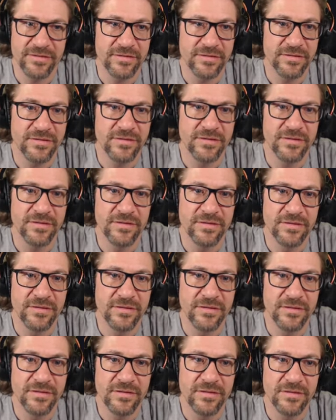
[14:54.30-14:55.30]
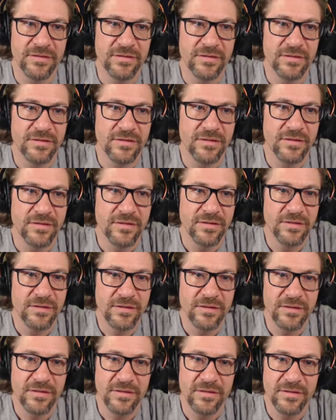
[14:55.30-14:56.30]

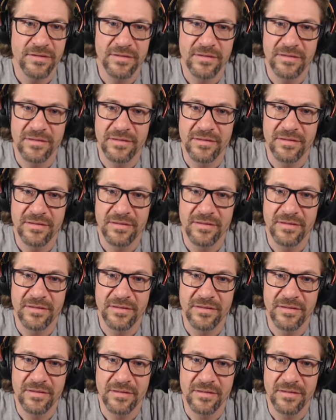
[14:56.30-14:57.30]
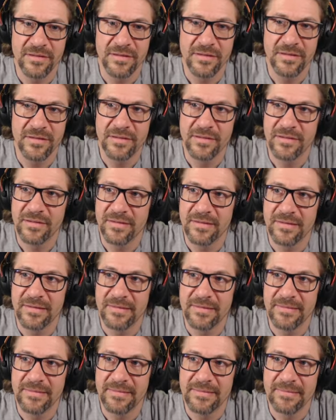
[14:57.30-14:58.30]
[no speech]